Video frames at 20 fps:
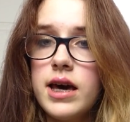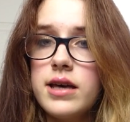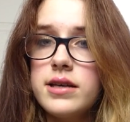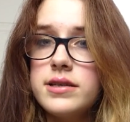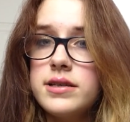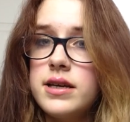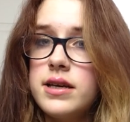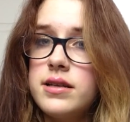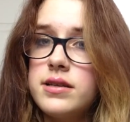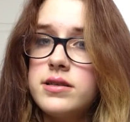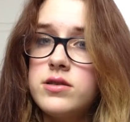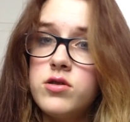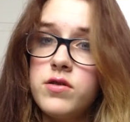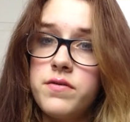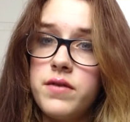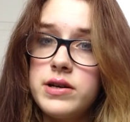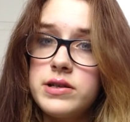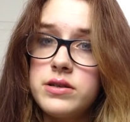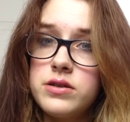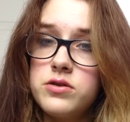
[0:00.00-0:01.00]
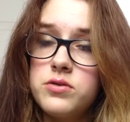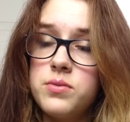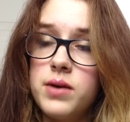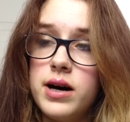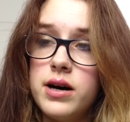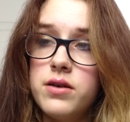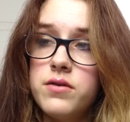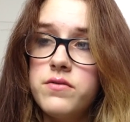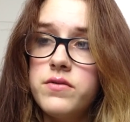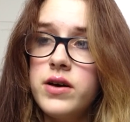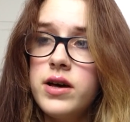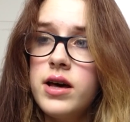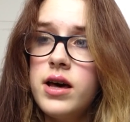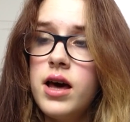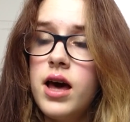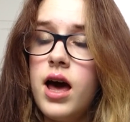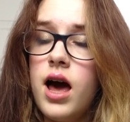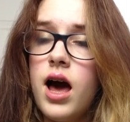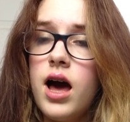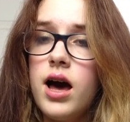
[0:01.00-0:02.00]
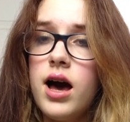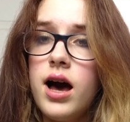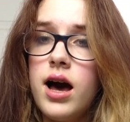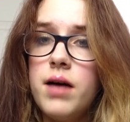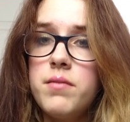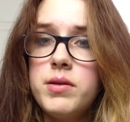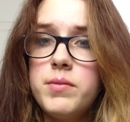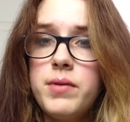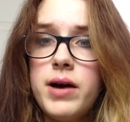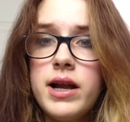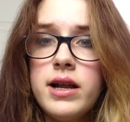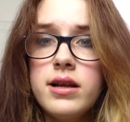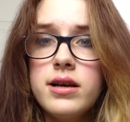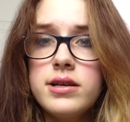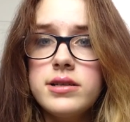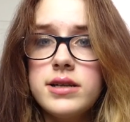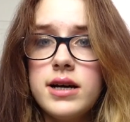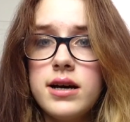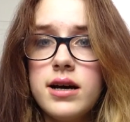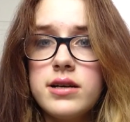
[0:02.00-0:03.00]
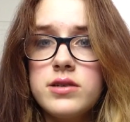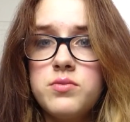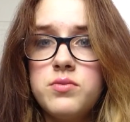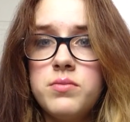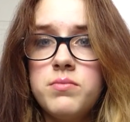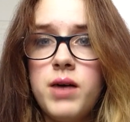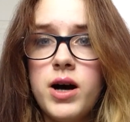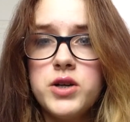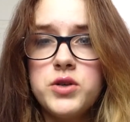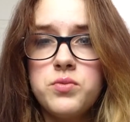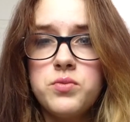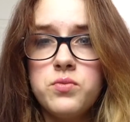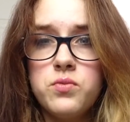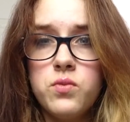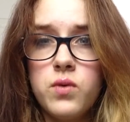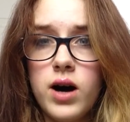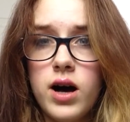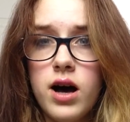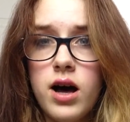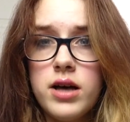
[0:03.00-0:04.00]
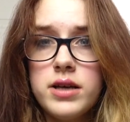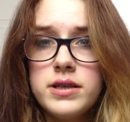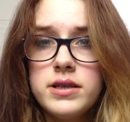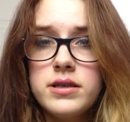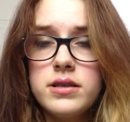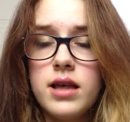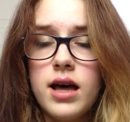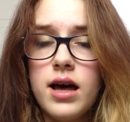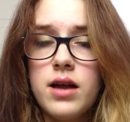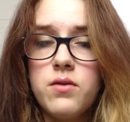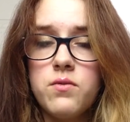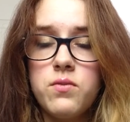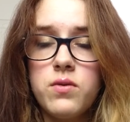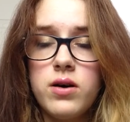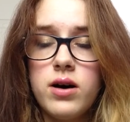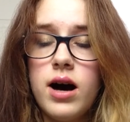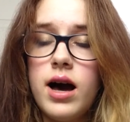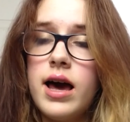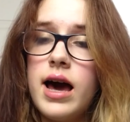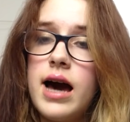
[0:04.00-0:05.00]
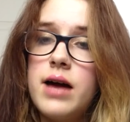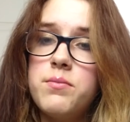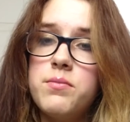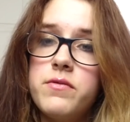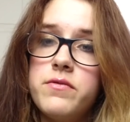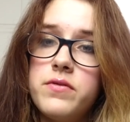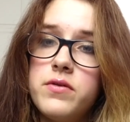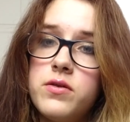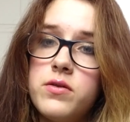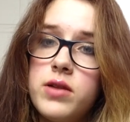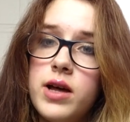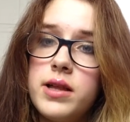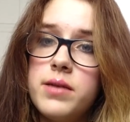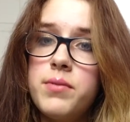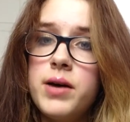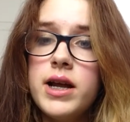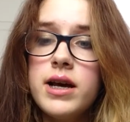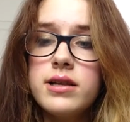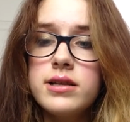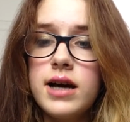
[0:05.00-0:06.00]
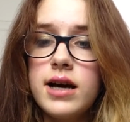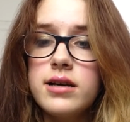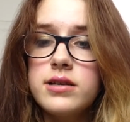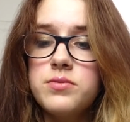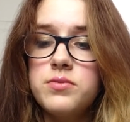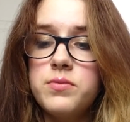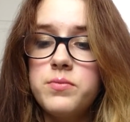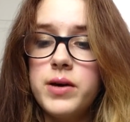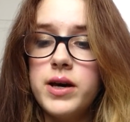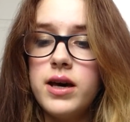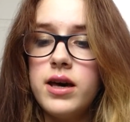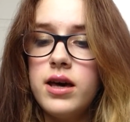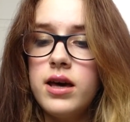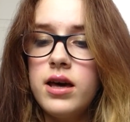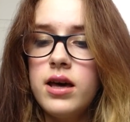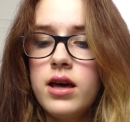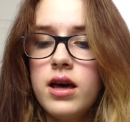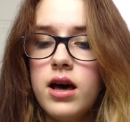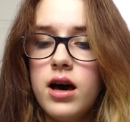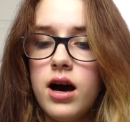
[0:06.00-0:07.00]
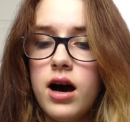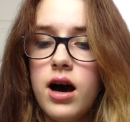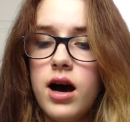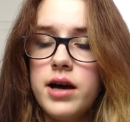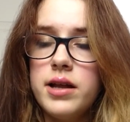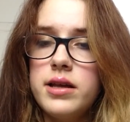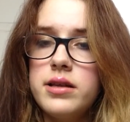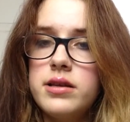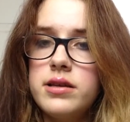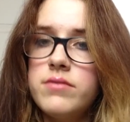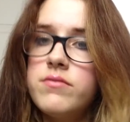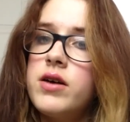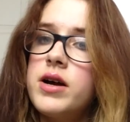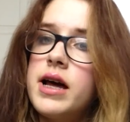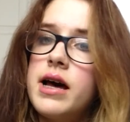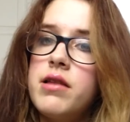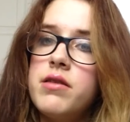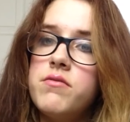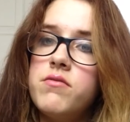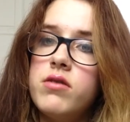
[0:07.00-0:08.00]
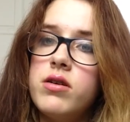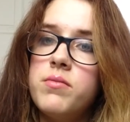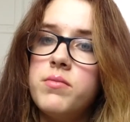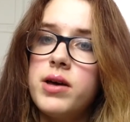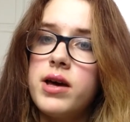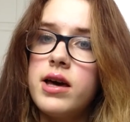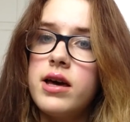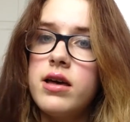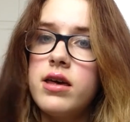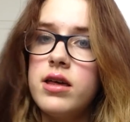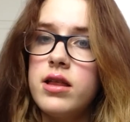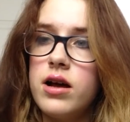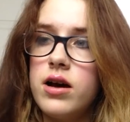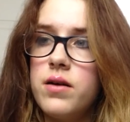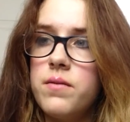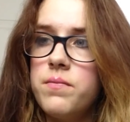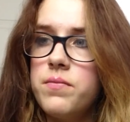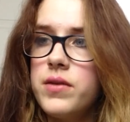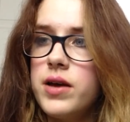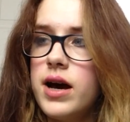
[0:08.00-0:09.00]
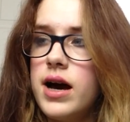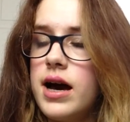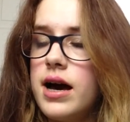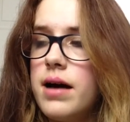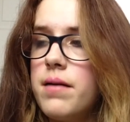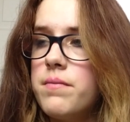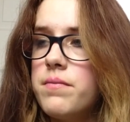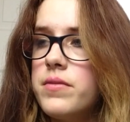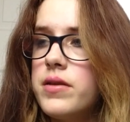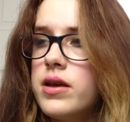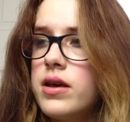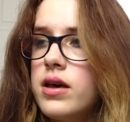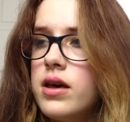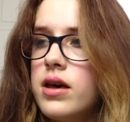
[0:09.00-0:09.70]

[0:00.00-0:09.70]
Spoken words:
since 2012. The panic attacks were much worse than what I had before. Like, the panic attacks would be, I needed to run out of the room, you know, and